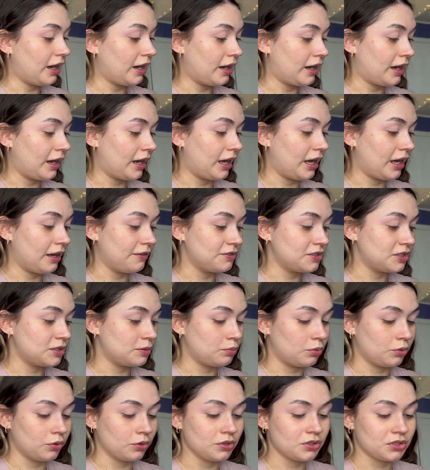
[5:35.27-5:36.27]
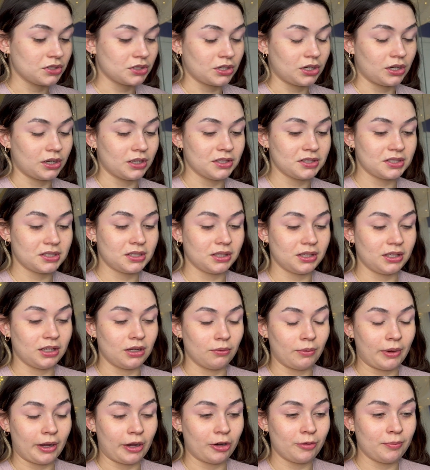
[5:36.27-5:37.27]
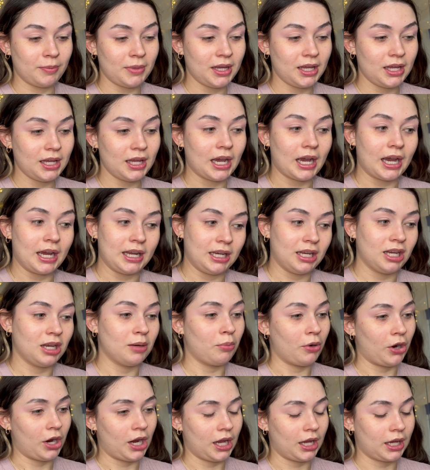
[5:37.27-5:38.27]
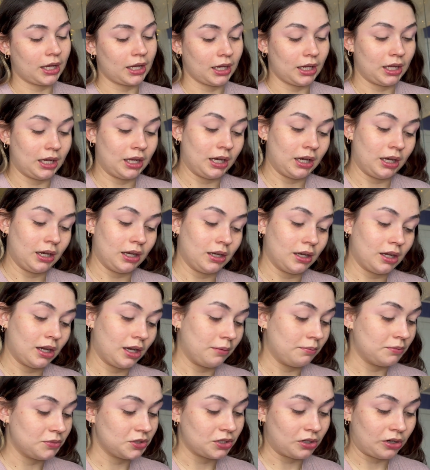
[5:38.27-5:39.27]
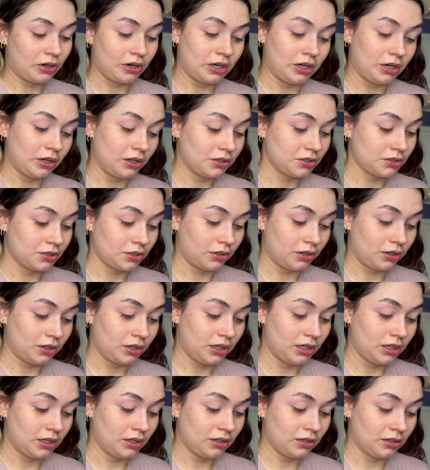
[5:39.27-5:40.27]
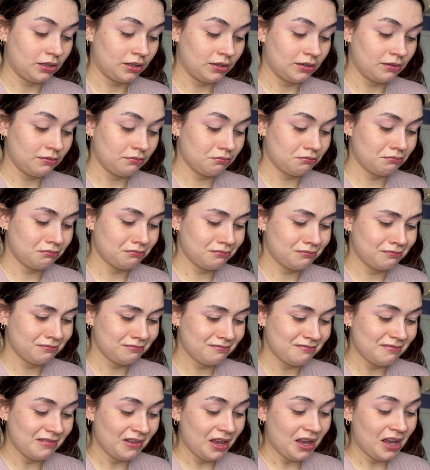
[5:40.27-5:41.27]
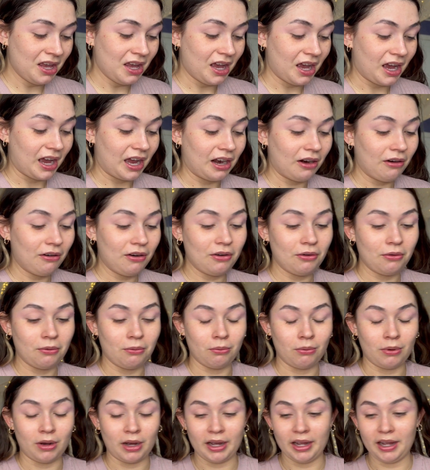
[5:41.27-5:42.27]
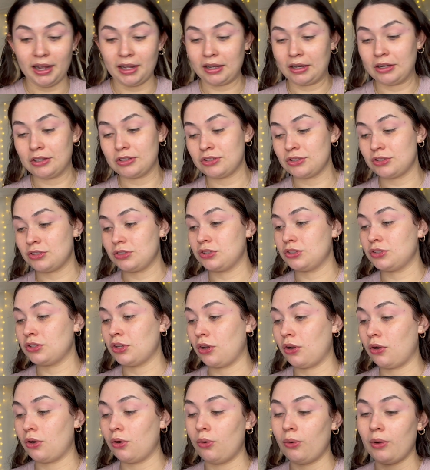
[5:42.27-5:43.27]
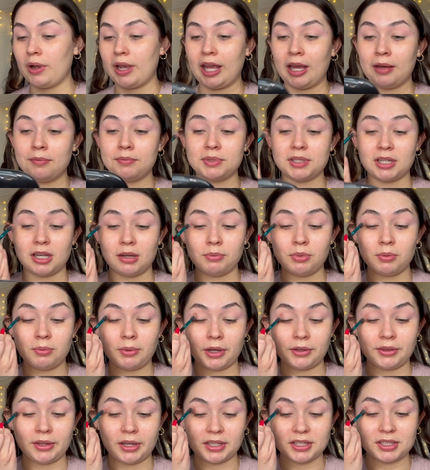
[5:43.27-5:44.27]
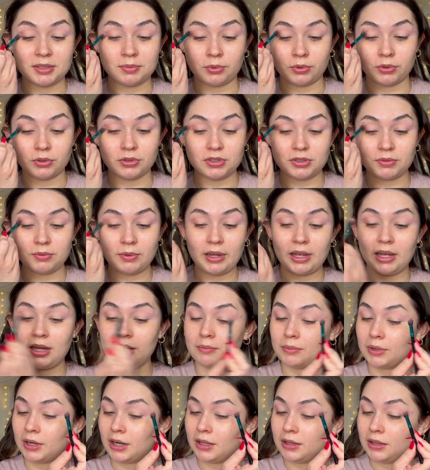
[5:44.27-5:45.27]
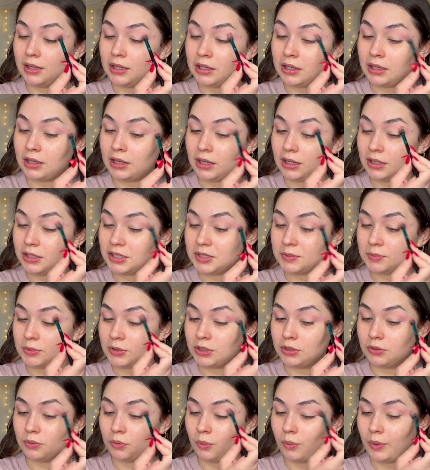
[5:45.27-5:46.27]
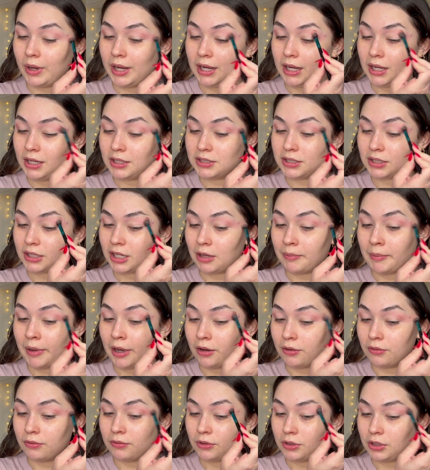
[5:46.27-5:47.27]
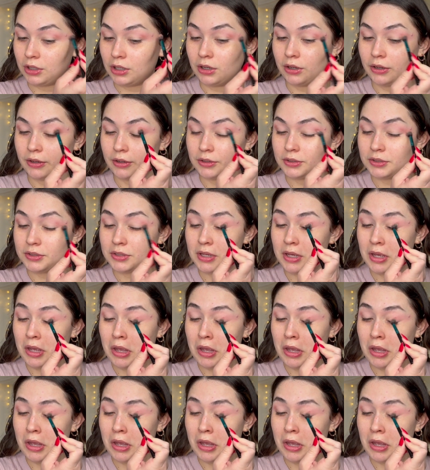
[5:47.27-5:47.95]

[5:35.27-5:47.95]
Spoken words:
I have sports constantly around me. I need a break, and I'm sorry, not sorry. I don't know why I got so amped up about that sports rant, but I think it's been waiting to come out for years.